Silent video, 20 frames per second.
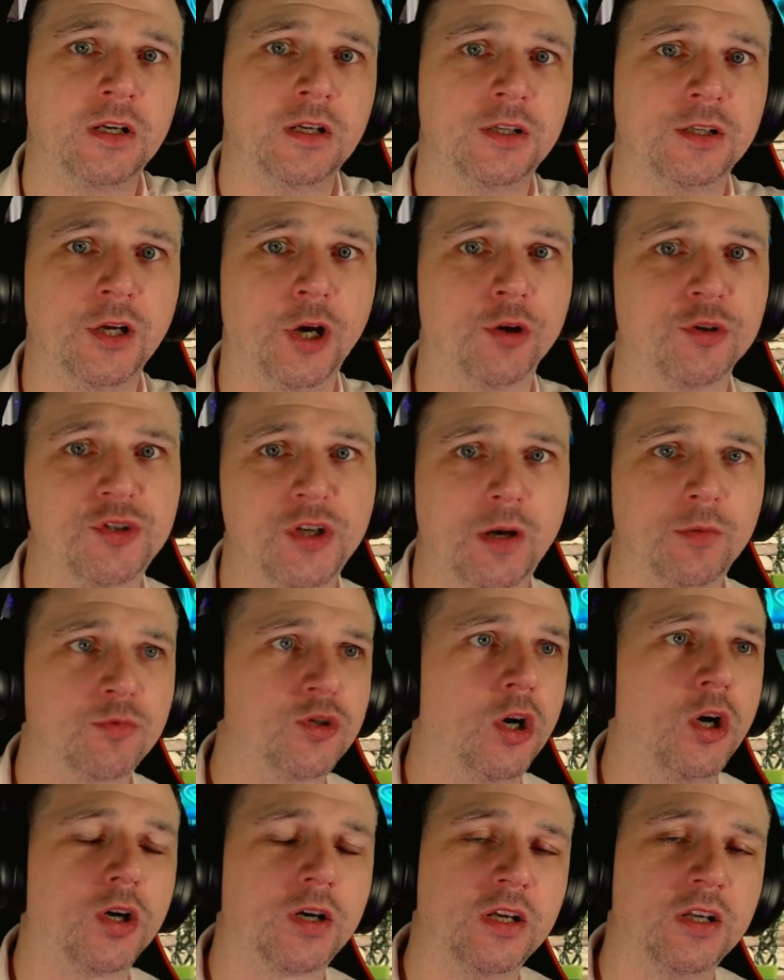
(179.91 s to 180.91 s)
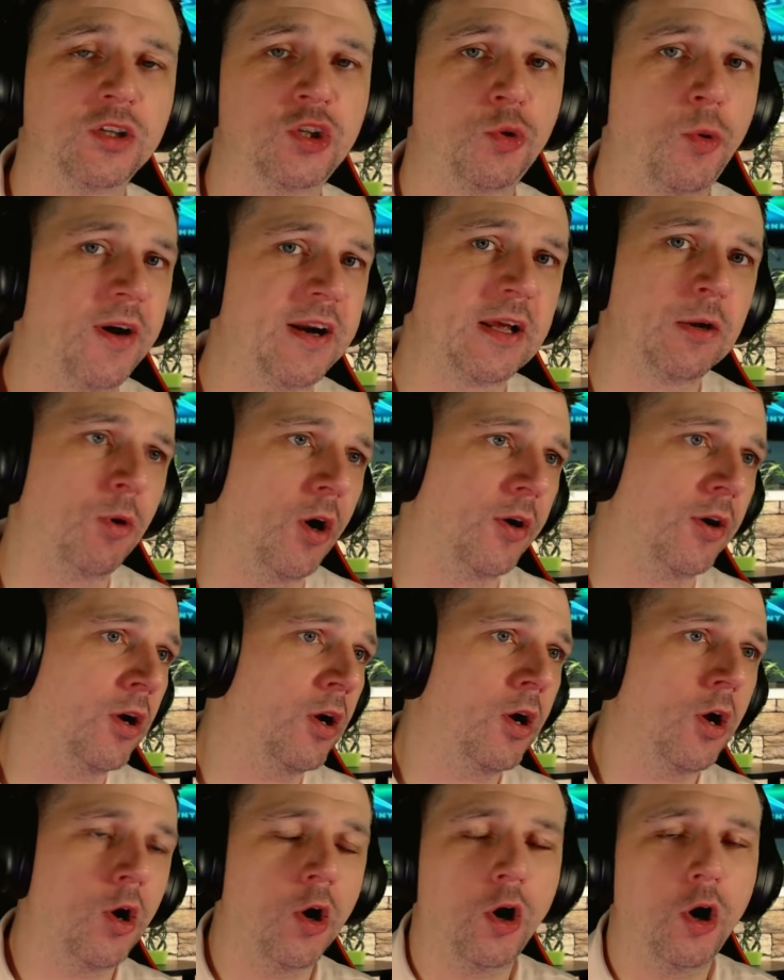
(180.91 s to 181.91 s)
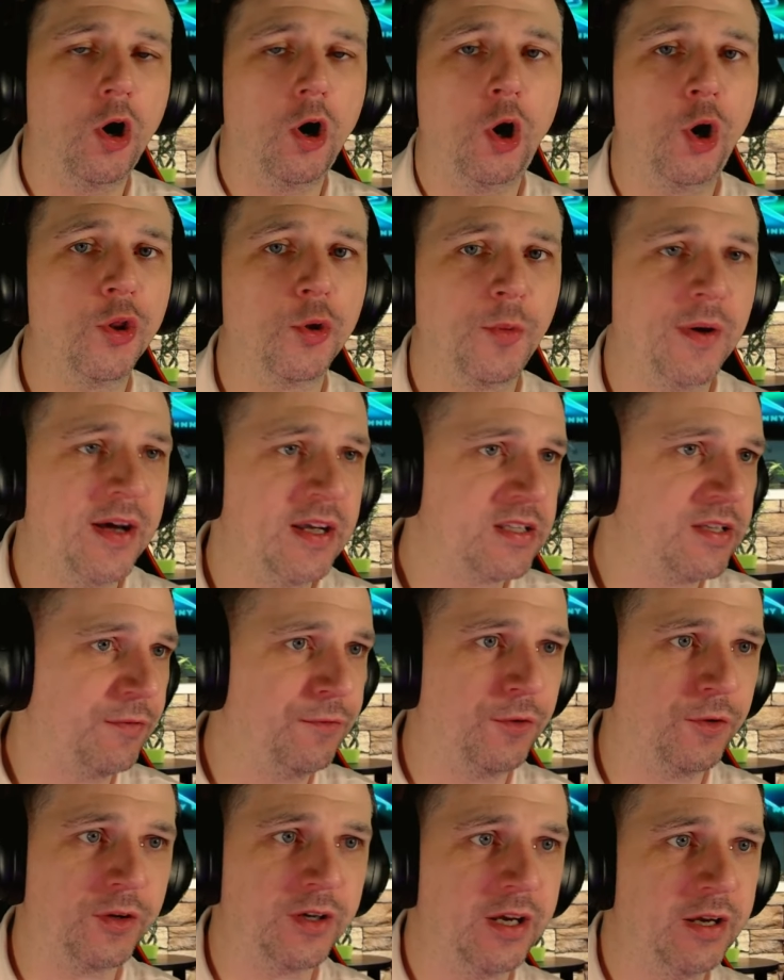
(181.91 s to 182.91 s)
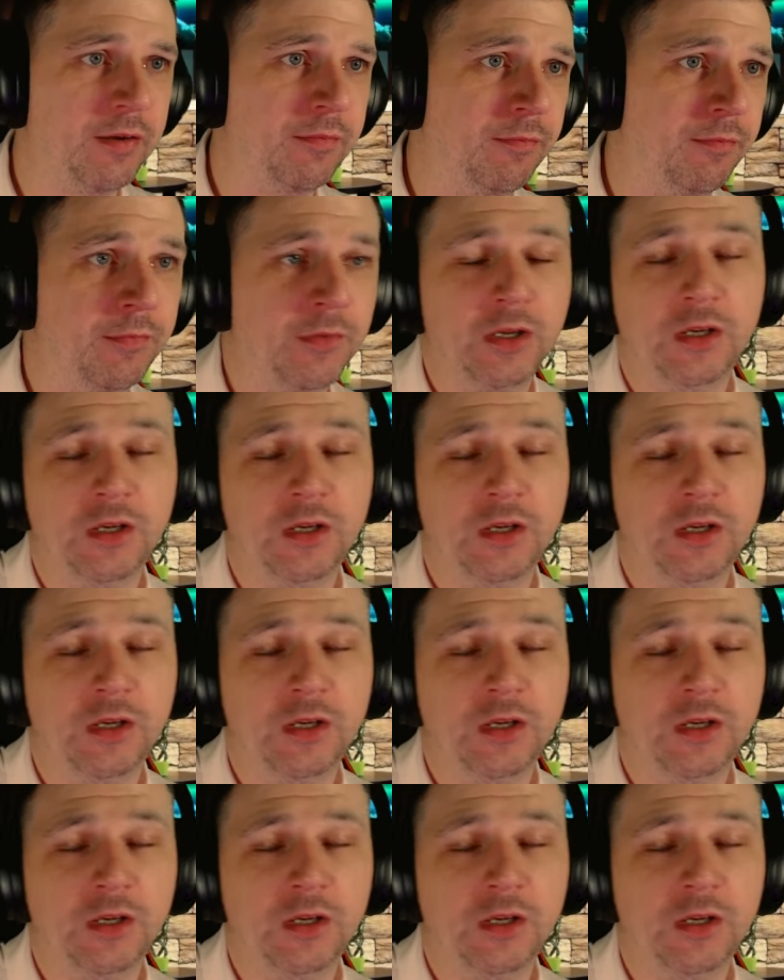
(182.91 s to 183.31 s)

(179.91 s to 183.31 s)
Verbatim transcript: You know, so I'm talking 21 all the way to fucking